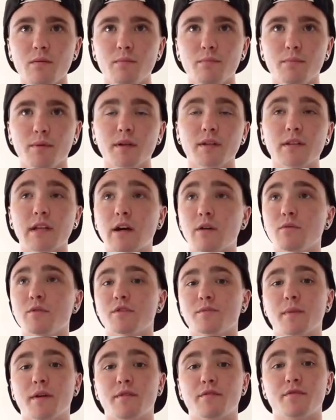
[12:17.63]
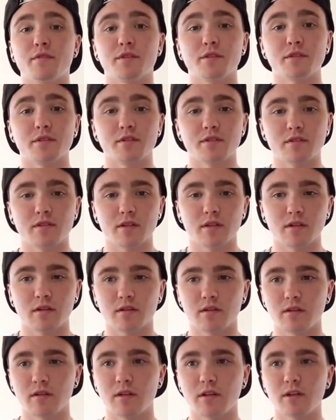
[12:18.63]
But that was my first,
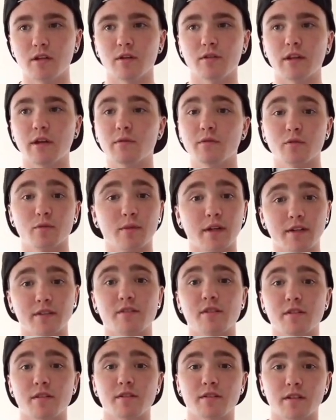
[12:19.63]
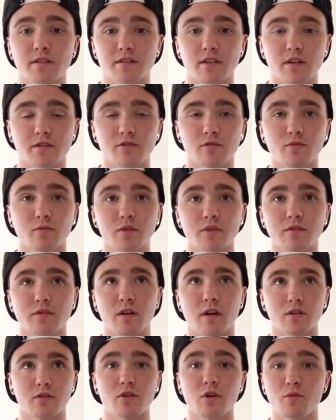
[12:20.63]
that was when I started testosterone, was
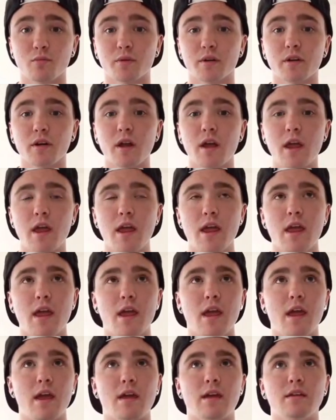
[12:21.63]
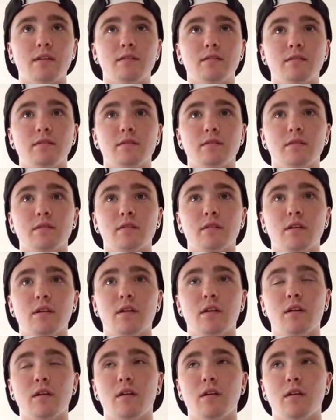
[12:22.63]
October. And
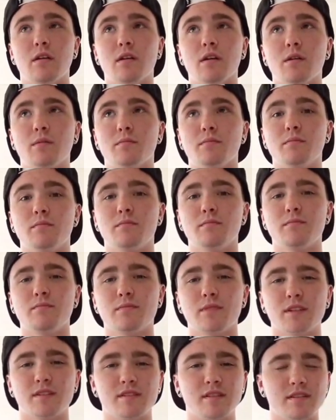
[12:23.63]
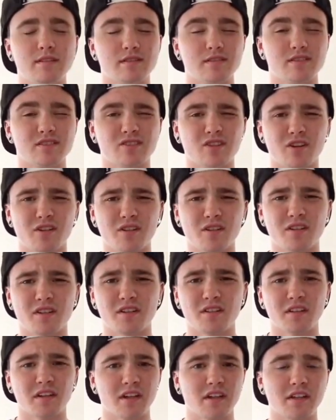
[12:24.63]
the season started
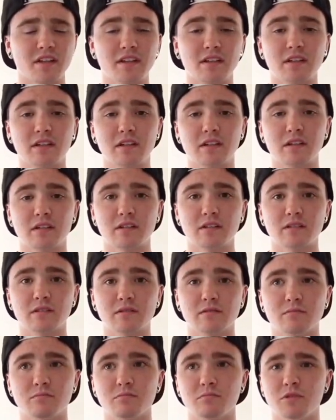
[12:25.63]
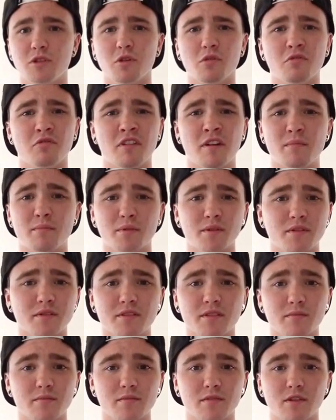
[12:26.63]
in, like, November,
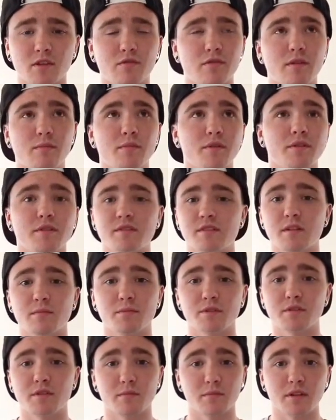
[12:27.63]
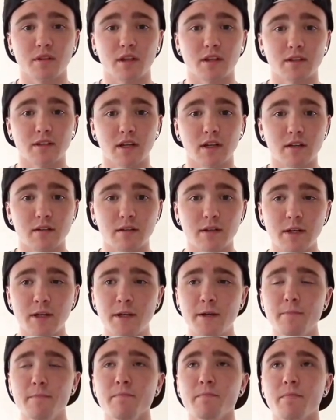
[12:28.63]
December, something like that.
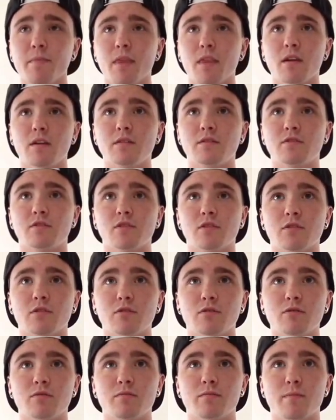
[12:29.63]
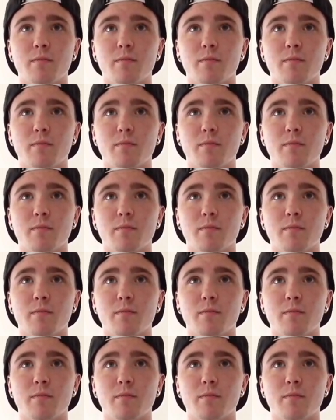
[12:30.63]
And so